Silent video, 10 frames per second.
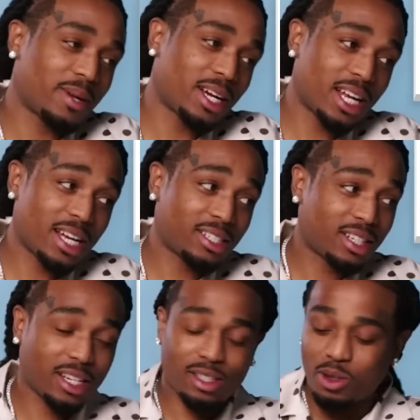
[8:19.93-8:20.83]
my glasses
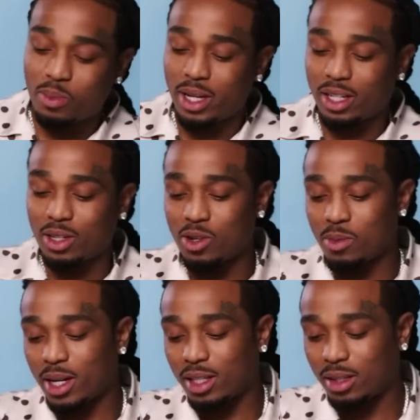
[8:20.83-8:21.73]
case too big to go
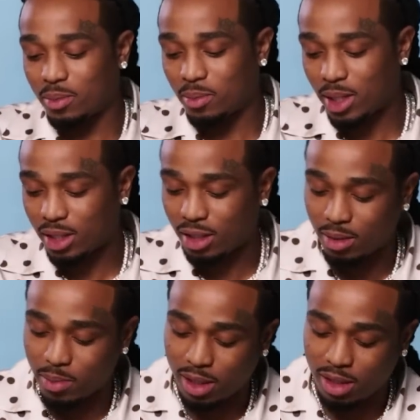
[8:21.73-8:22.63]
in
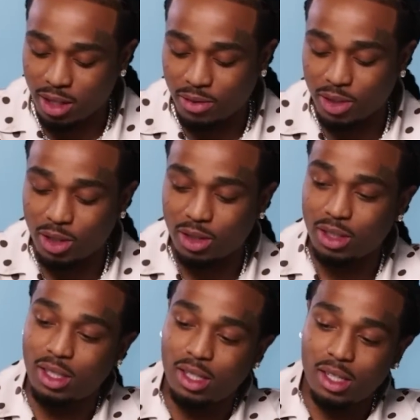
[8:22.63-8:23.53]
my stuff. So
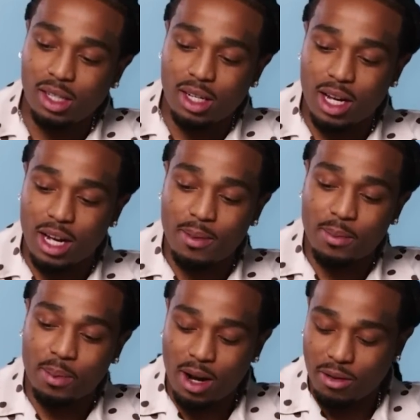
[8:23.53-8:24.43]
I got my
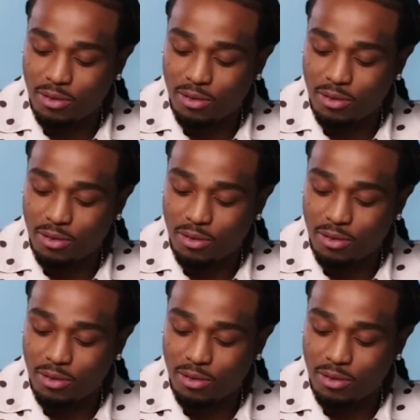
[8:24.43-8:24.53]
Prada